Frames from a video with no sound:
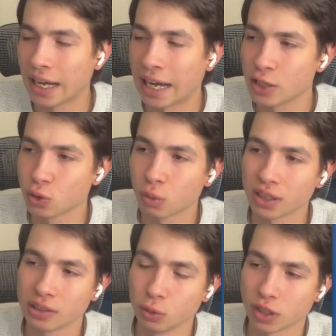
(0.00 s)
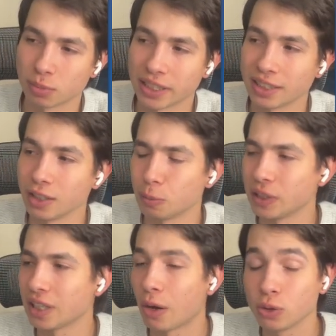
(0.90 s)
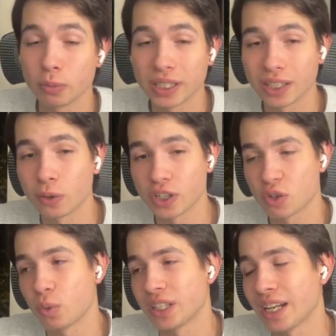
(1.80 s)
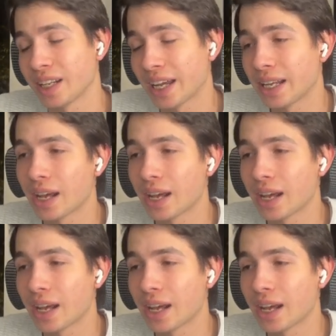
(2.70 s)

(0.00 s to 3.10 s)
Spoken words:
I just wanted to explain a little bit how to make the connection with n8n